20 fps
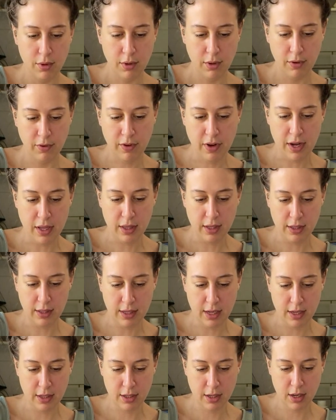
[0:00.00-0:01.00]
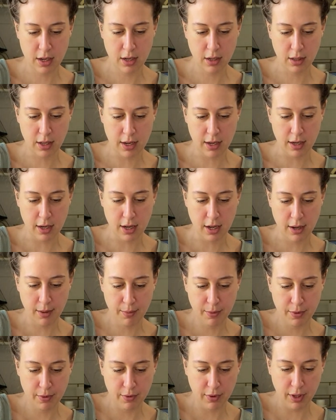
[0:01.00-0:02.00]
Find the center, line it
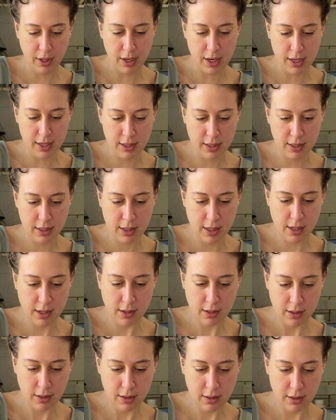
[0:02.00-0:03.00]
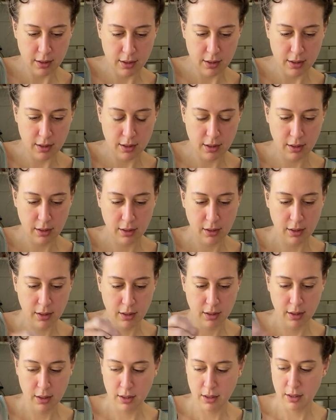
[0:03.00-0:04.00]
up really nicely.
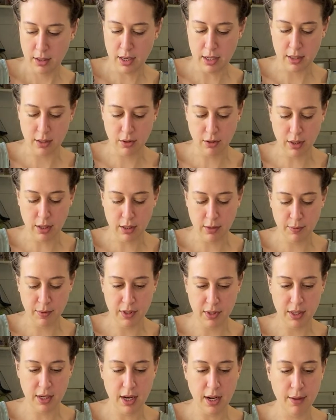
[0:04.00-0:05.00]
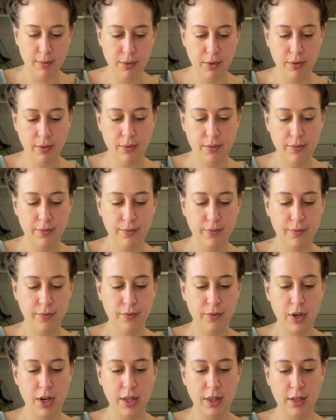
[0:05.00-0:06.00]
Nice crisp stamp
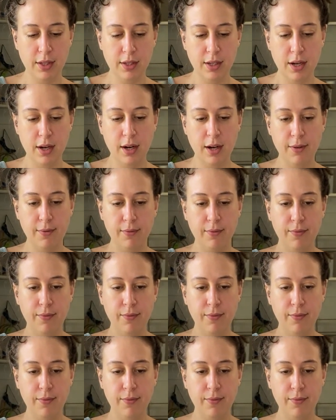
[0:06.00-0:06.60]
right in the center.